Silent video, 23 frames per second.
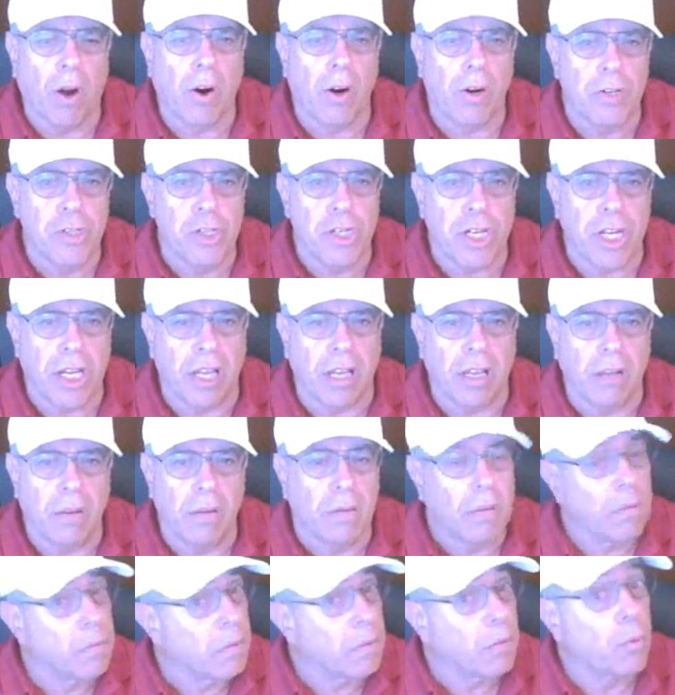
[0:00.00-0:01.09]
RG,
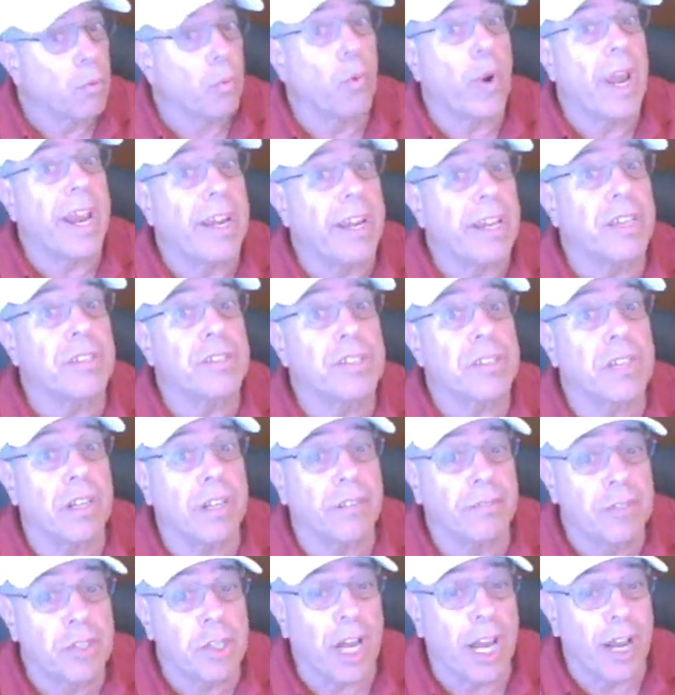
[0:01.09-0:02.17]
radius
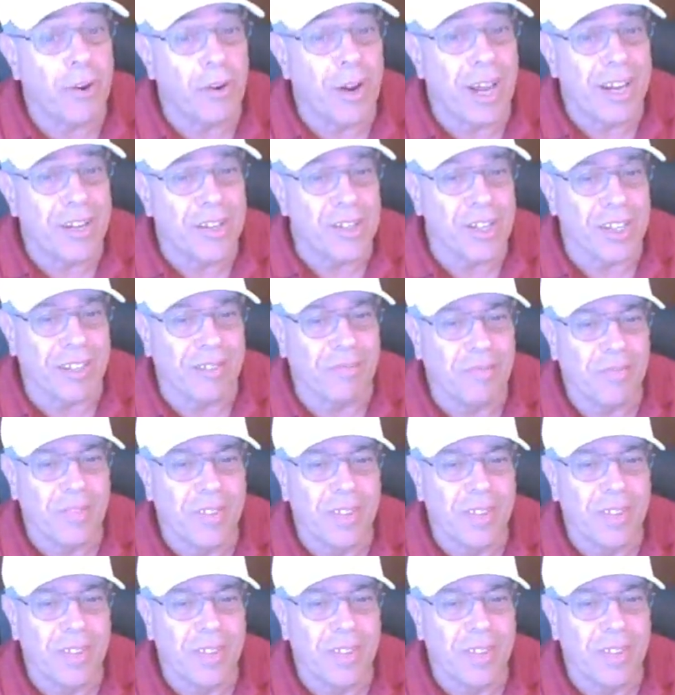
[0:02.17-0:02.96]
of gyration,